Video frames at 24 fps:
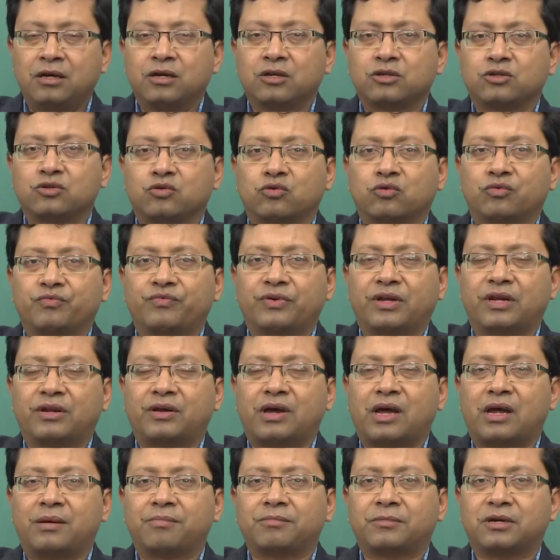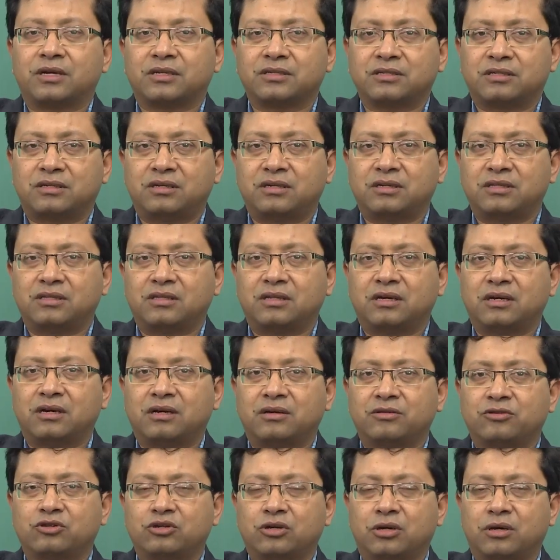So, when I am considering
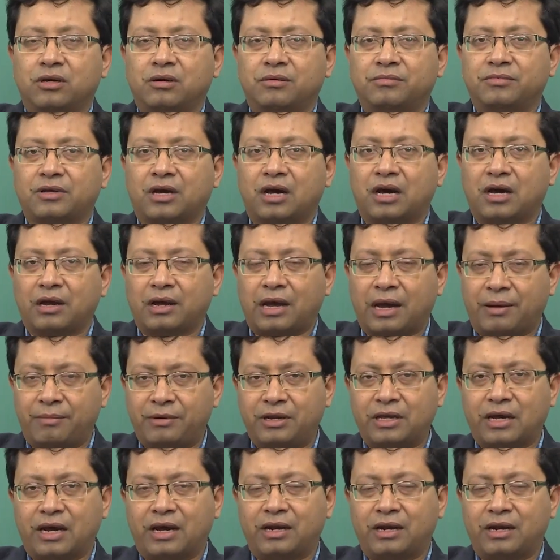the